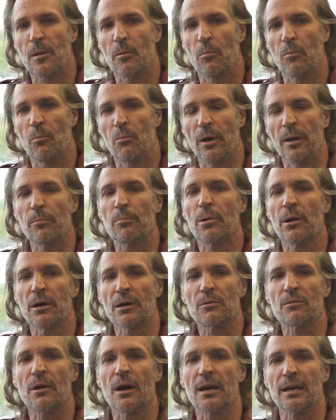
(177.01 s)
What
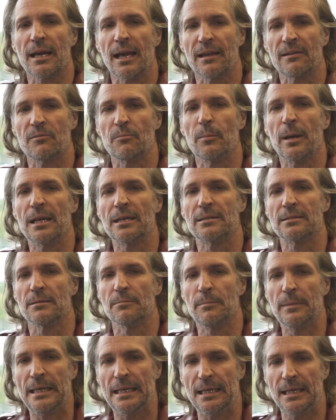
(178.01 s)
punk rock has meant to
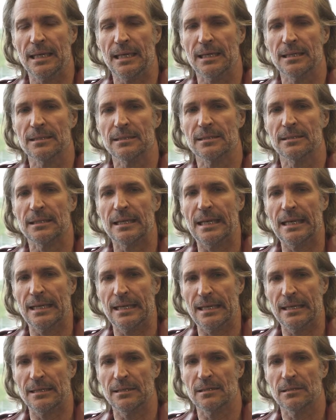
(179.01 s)
me is
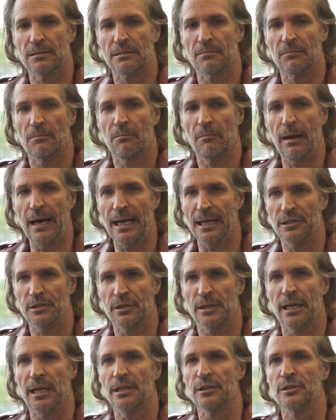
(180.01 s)
it is my
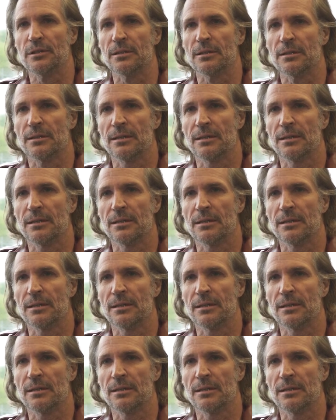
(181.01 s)
education.